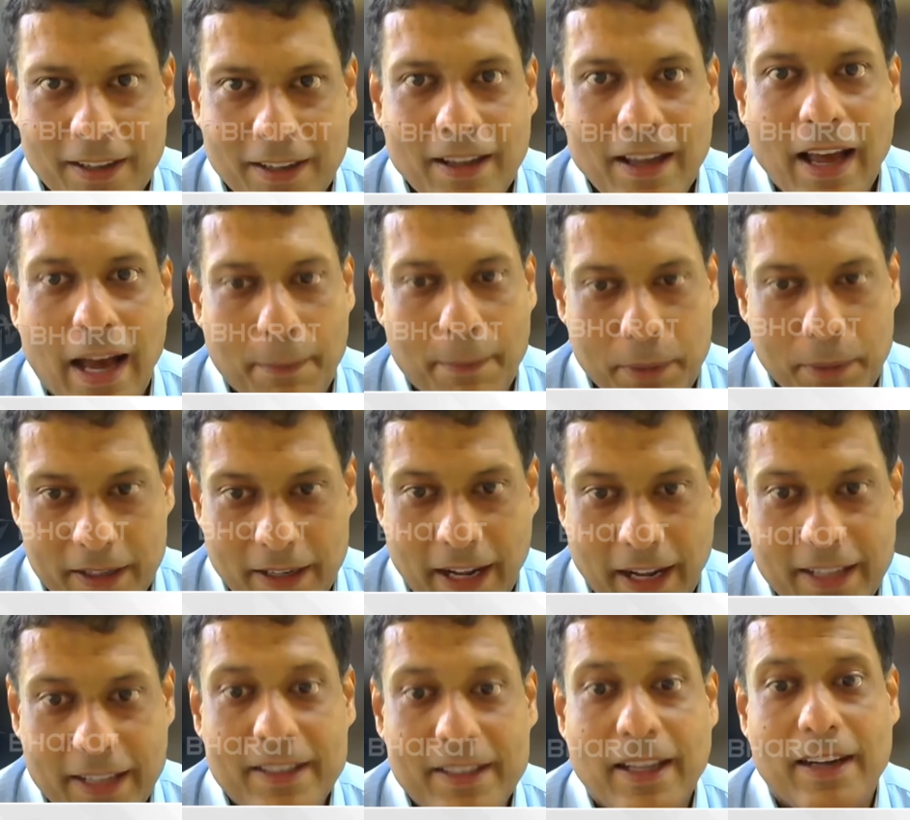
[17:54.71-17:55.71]
But I think
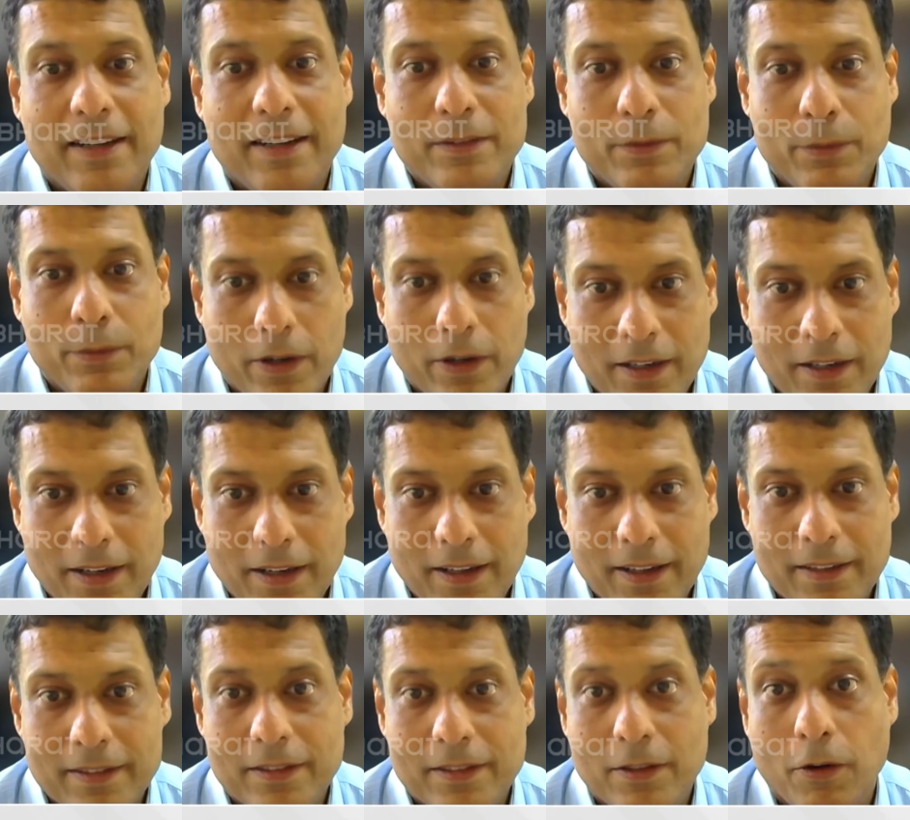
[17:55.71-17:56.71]
that is what is
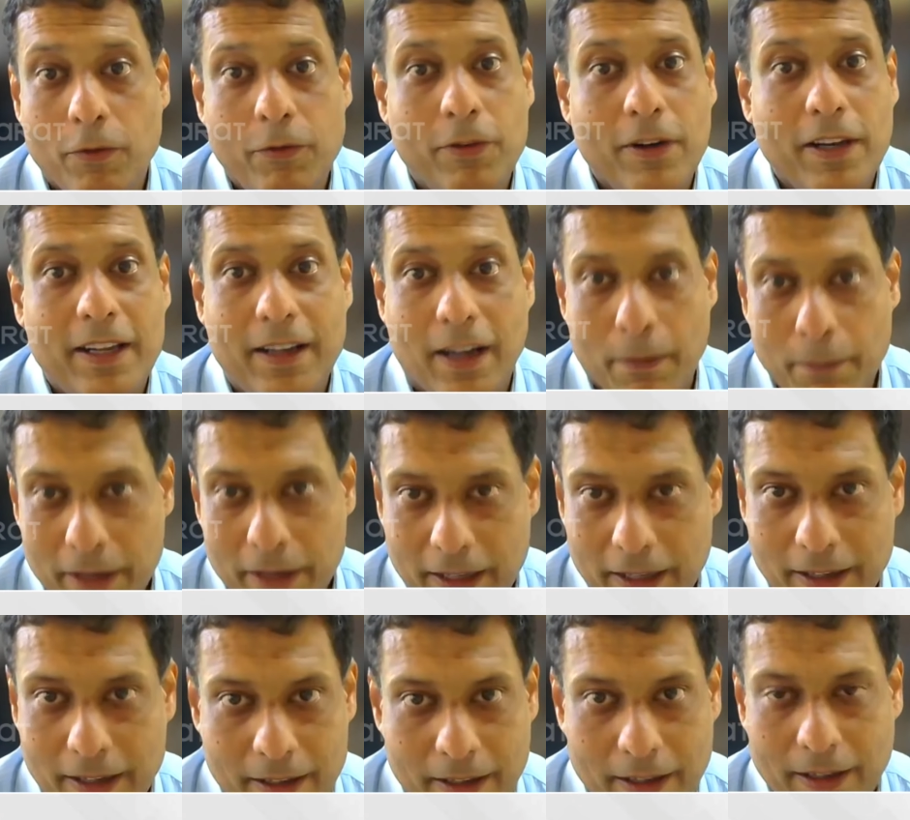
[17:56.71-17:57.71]
hopefully
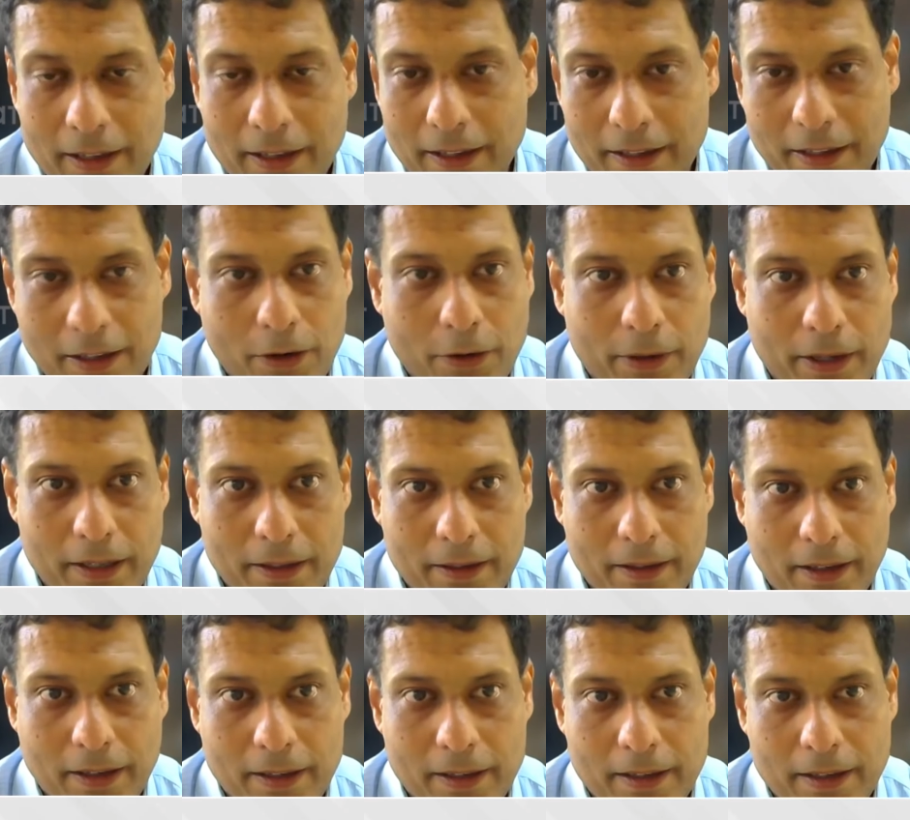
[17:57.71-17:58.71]
coming,
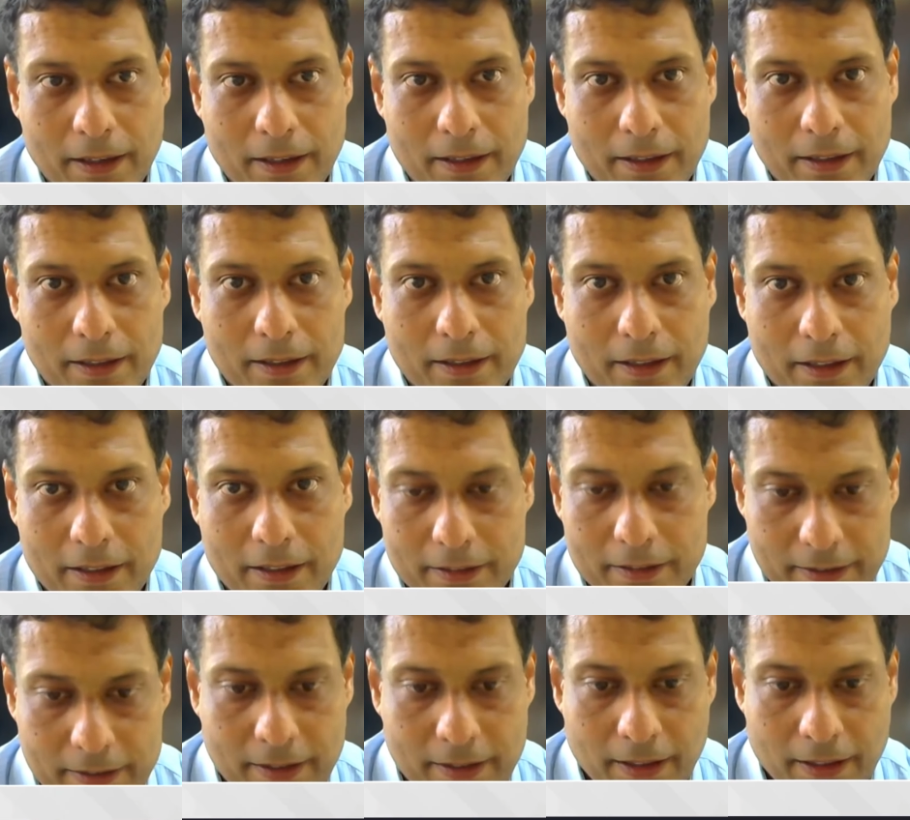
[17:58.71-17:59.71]
in the
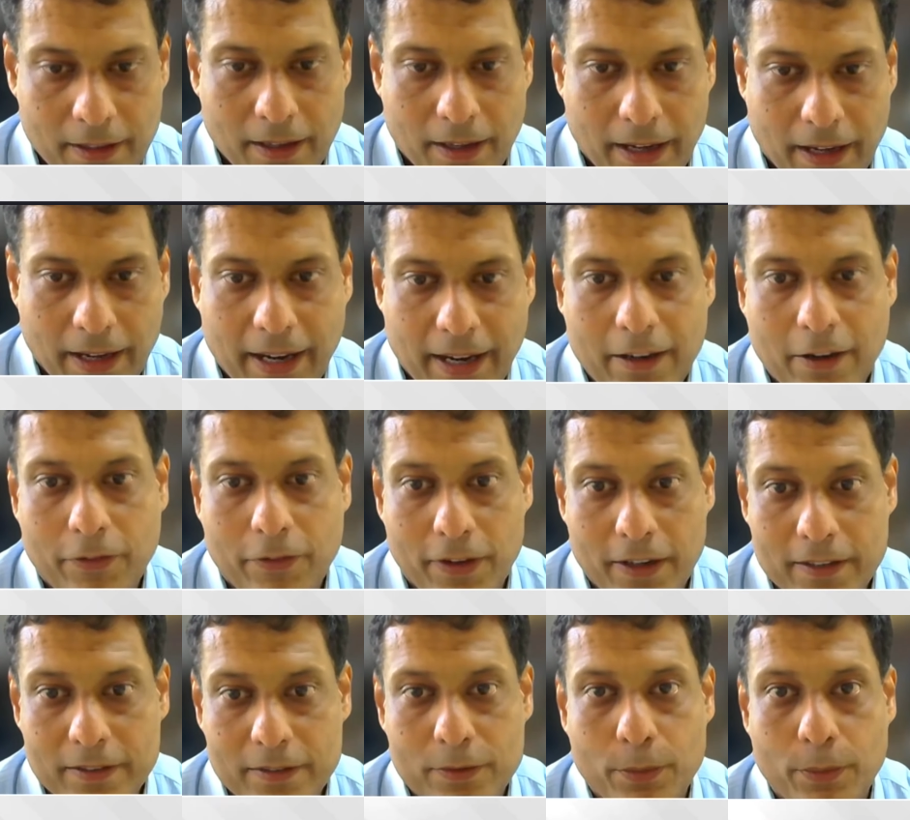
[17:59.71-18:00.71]
years ahead of us,
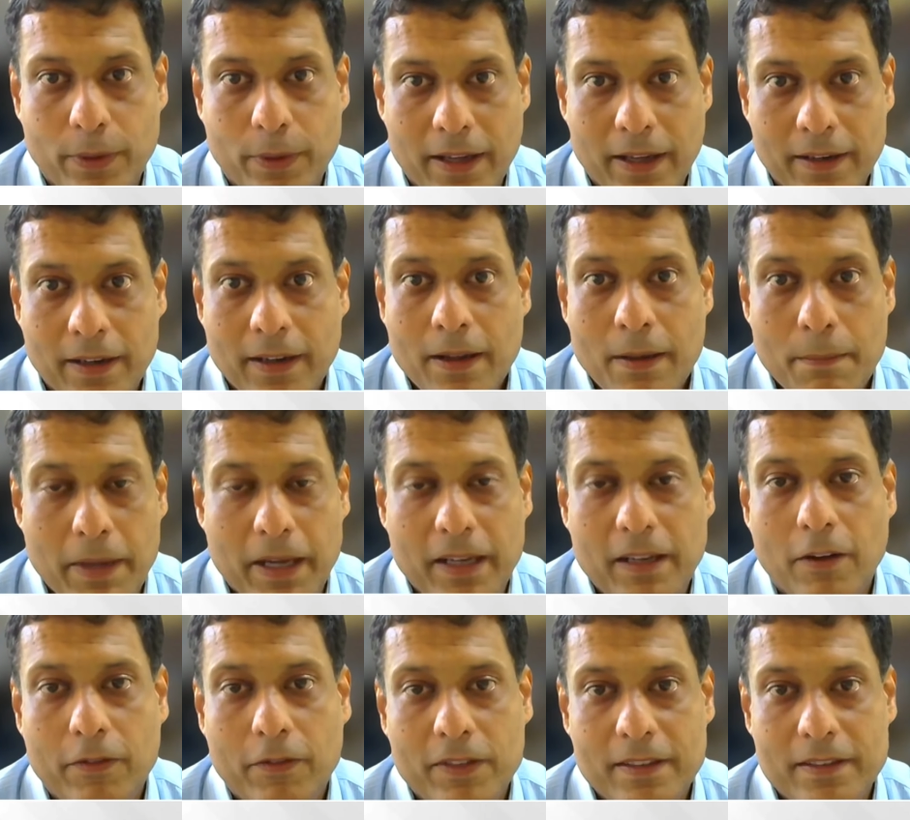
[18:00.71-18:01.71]
where many of
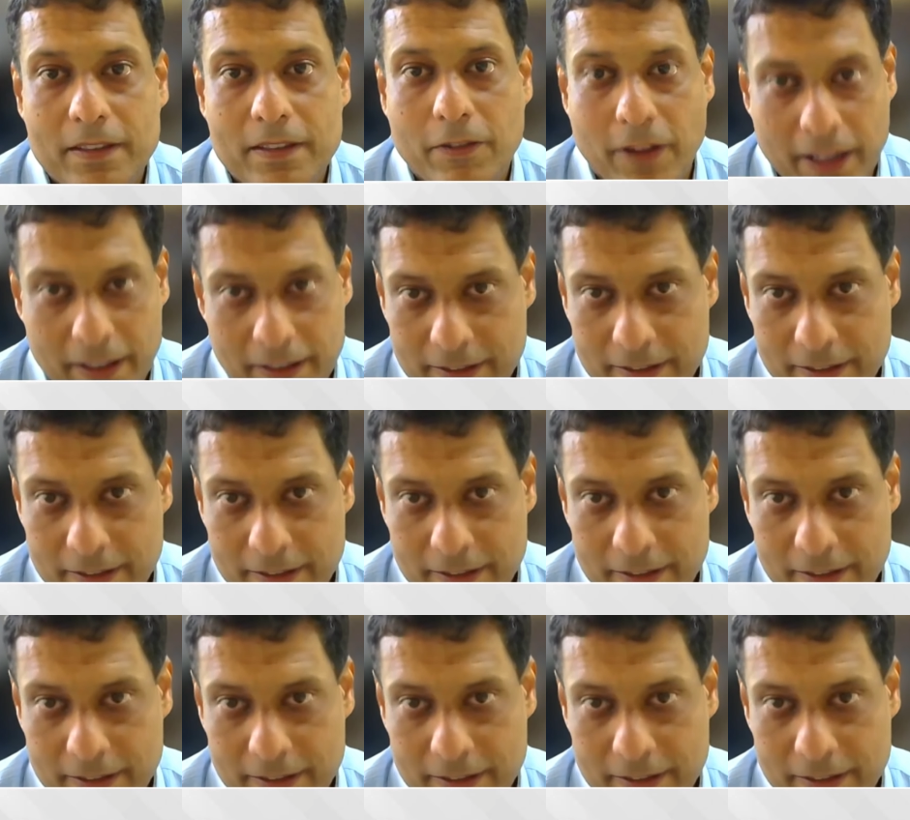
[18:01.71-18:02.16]
these devices